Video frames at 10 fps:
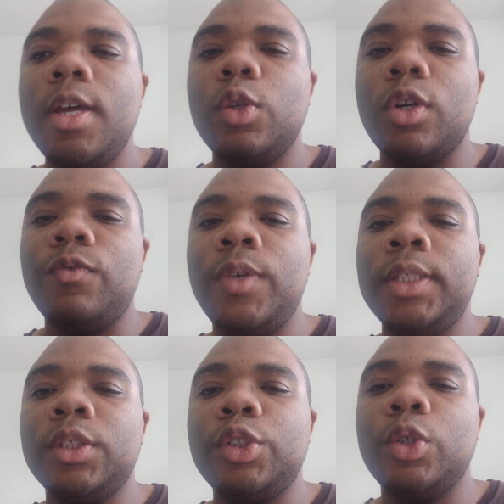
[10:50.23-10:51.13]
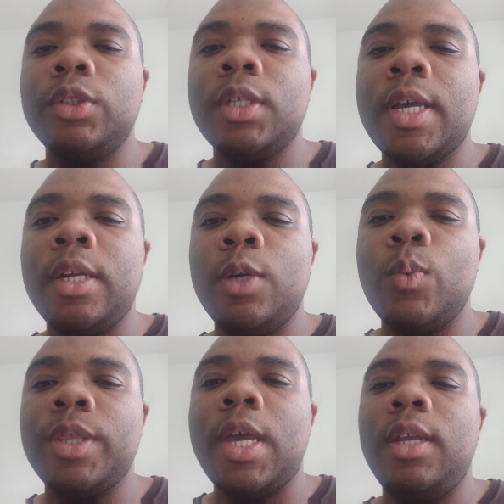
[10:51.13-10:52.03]
There are fees
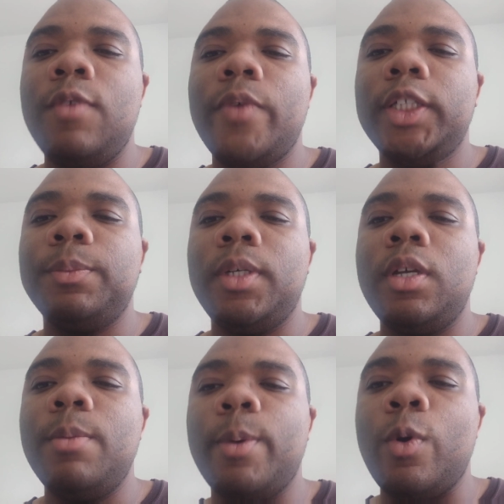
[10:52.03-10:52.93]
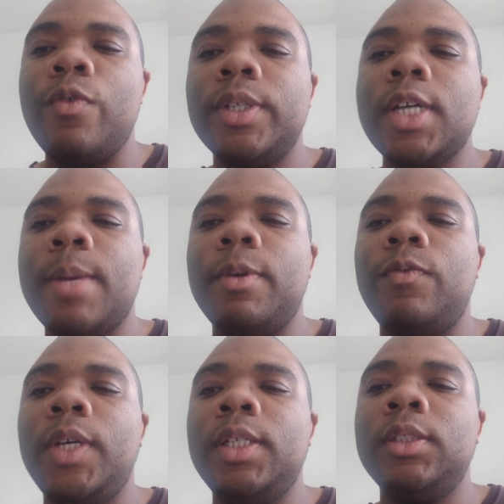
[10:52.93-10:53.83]
associated with any investment, but over time, the
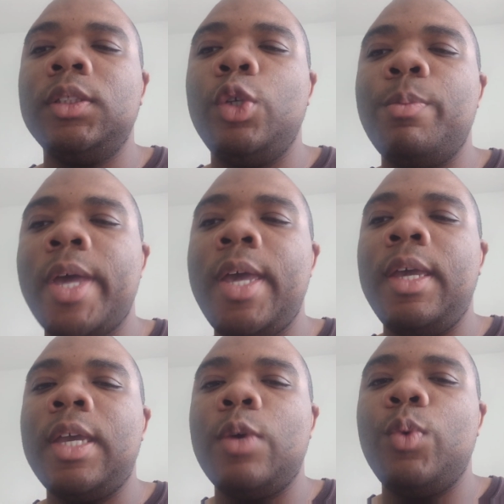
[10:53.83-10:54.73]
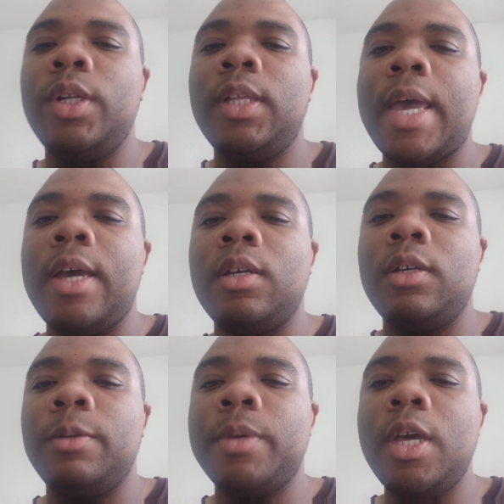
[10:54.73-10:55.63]
fees you pay can really add
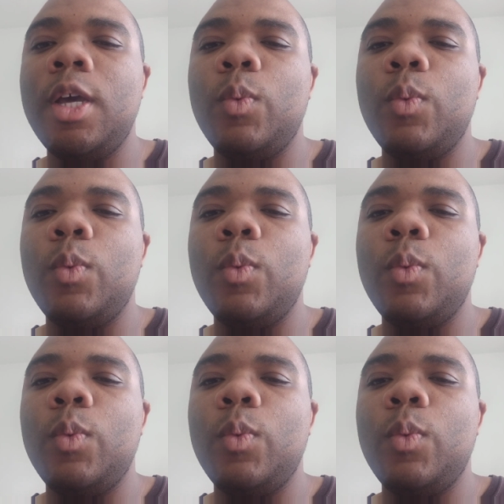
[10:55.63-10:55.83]
up,